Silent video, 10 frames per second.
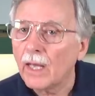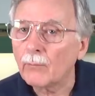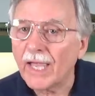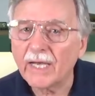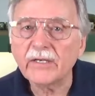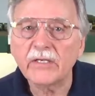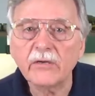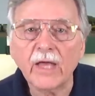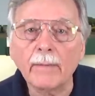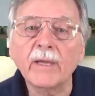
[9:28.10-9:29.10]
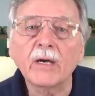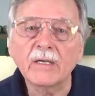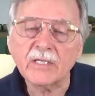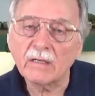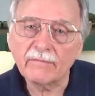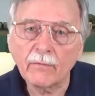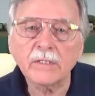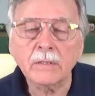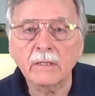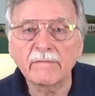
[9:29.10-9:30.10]
And we had to do that because,
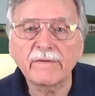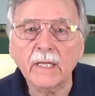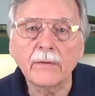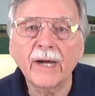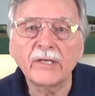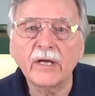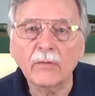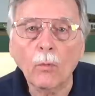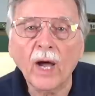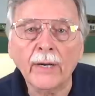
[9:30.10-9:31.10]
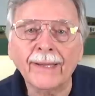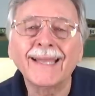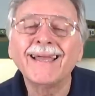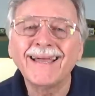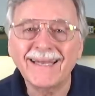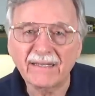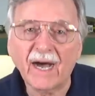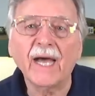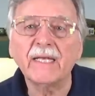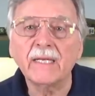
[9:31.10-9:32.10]
unfortunately, the fellow who had done the wiring had
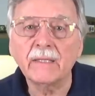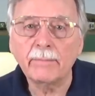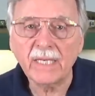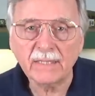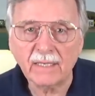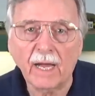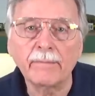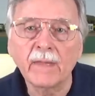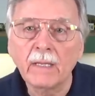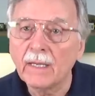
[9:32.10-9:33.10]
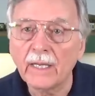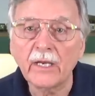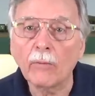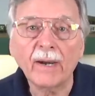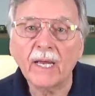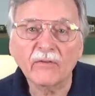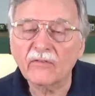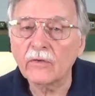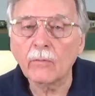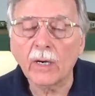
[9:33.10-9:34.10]
died in the meantime, and nobody
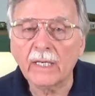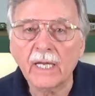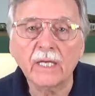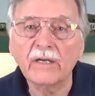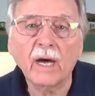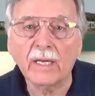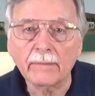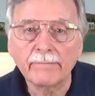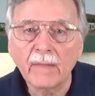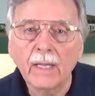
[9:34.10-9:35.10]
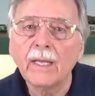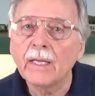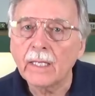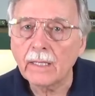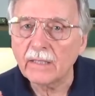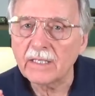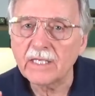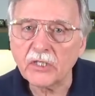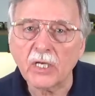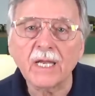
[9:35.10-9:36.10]
else knew what he had done. And in
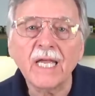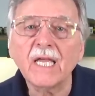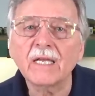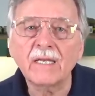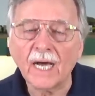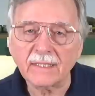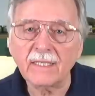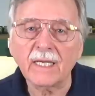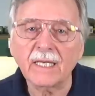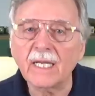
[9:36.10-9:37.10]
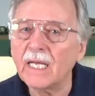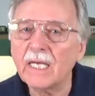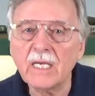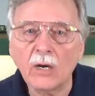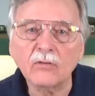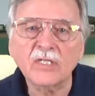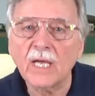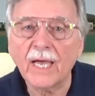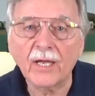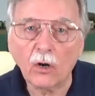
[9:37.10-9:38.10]
addition, he had not taken any notes
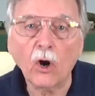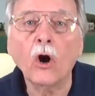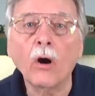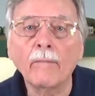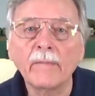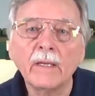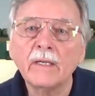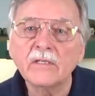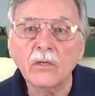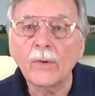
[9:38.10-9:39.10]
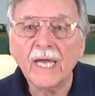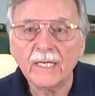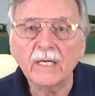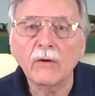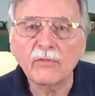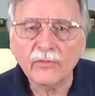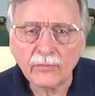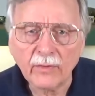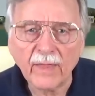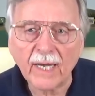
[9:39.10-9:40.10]
at all. So we had to go
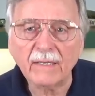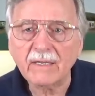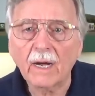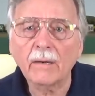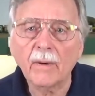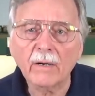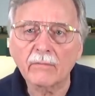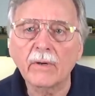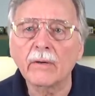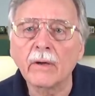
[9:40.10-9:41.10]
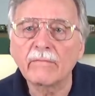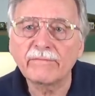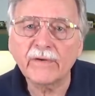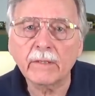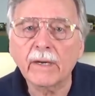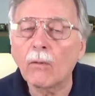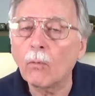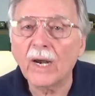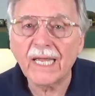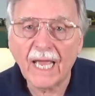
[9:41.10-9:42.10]
through that entire model railroad, figure out
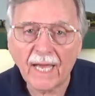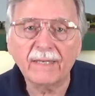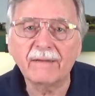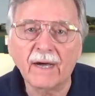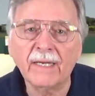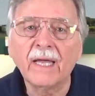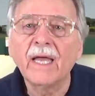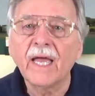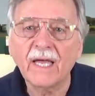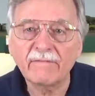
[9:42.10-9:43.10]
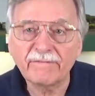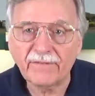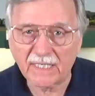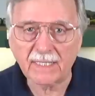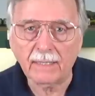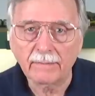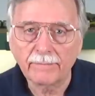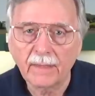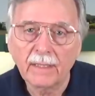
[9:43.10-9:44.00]
what he had done, and fix it.